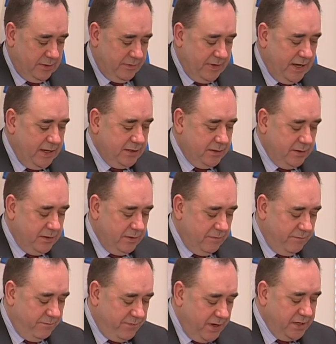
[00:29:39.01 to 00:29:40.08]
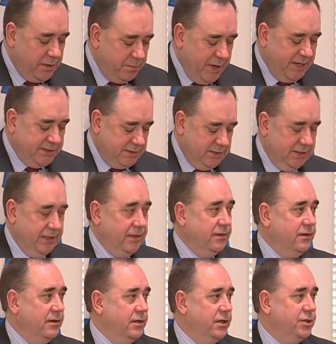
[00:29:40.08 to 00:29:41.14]
That fundamentally
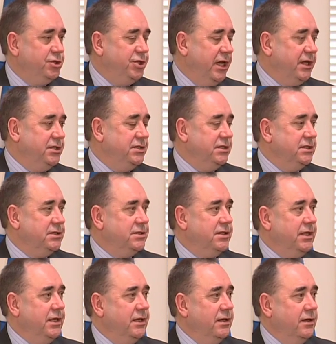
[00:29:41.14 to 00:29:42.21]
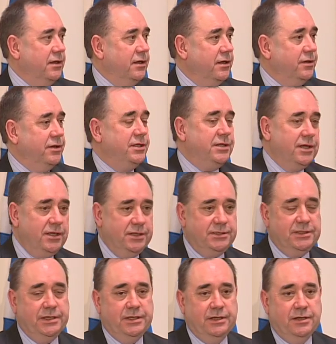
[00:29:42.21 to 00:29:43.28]
changes the
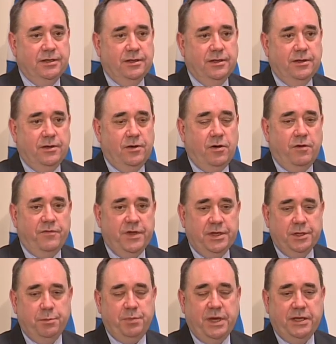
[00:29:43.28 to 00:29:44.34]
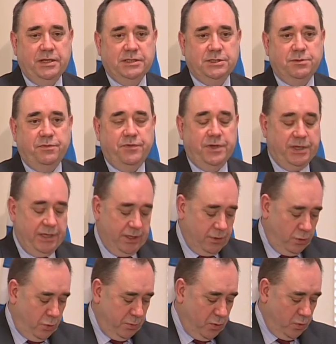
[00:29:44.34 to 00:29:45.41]
utility of independence within a
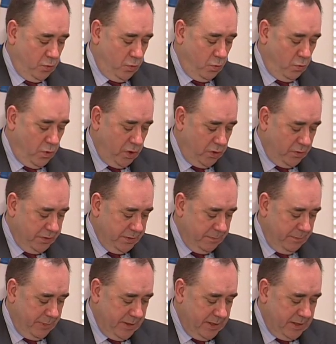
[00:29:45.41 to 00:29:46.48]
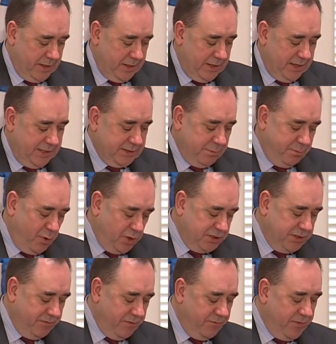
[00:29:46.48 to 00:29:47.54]
global world. It's a
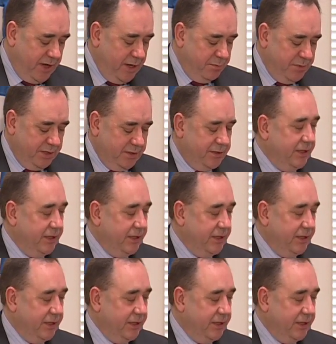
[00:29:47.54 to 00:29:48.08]
positive environment.